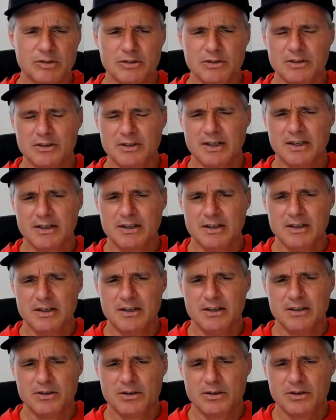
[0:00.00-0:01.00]
You're going to
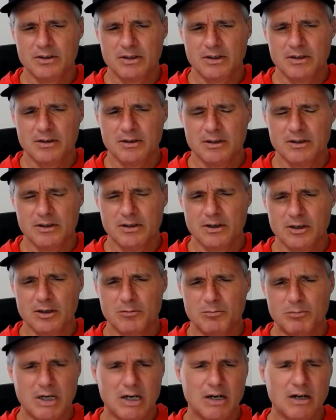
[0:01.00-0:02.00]

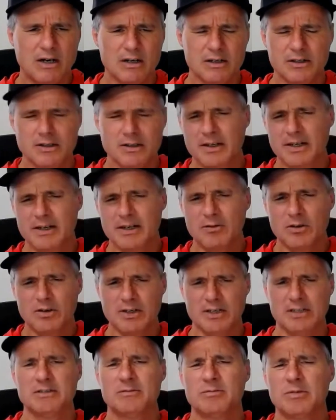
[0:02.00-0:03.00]
bonk. You're going to have all
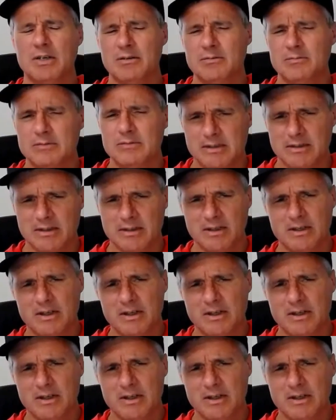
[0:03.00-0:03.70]
kinds of problems.